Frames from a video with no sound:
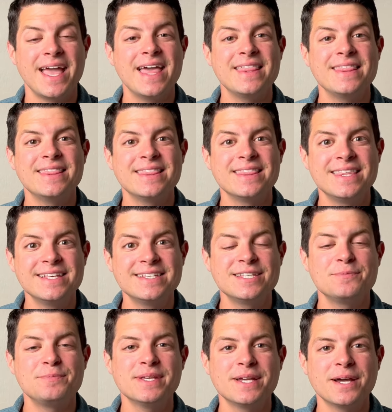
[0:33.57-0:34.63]
And this has
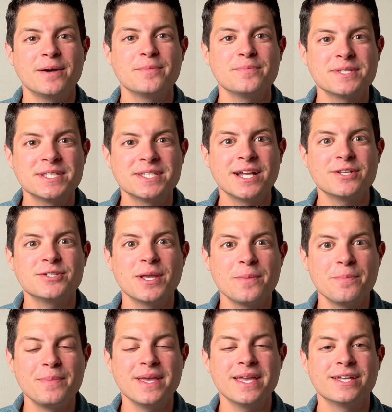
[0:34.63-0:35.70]
become such a
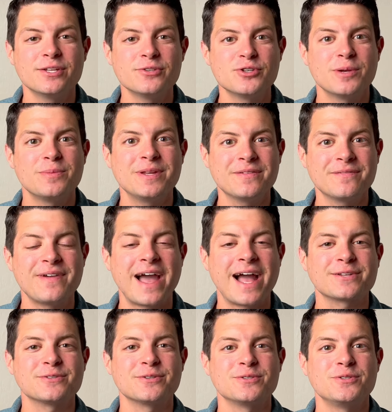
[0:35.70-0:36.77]
big contributing
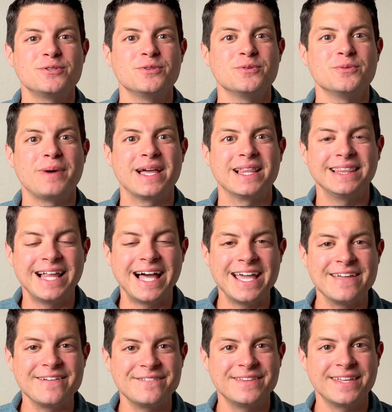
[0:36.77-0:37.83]
factor to my life